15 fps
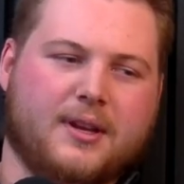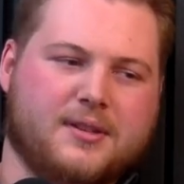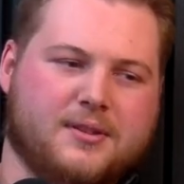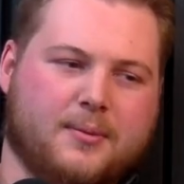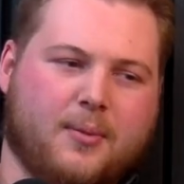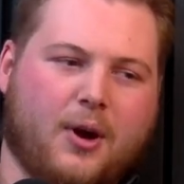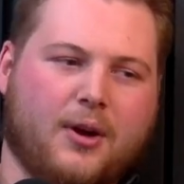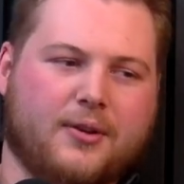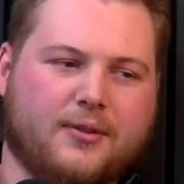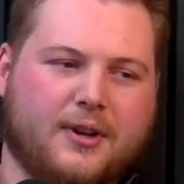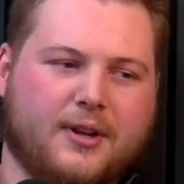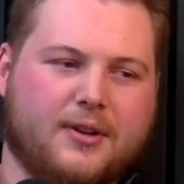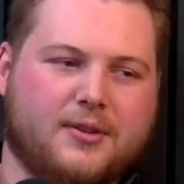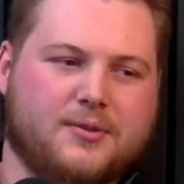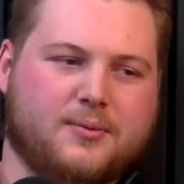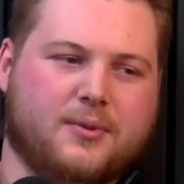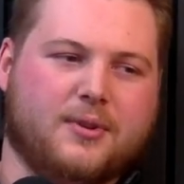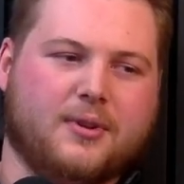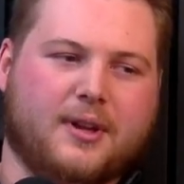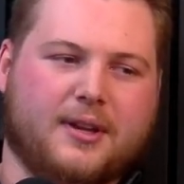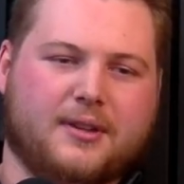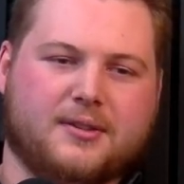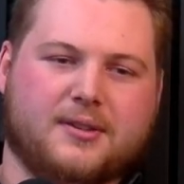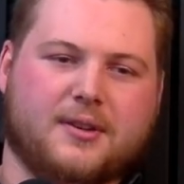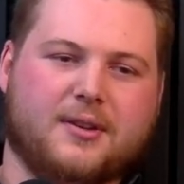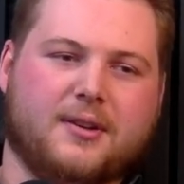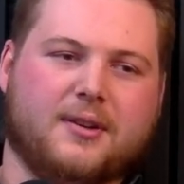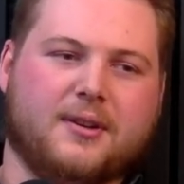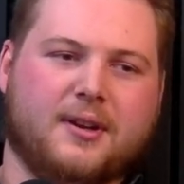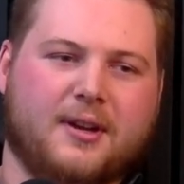as the moderators would like
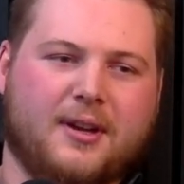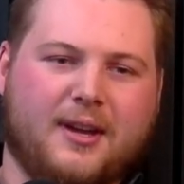to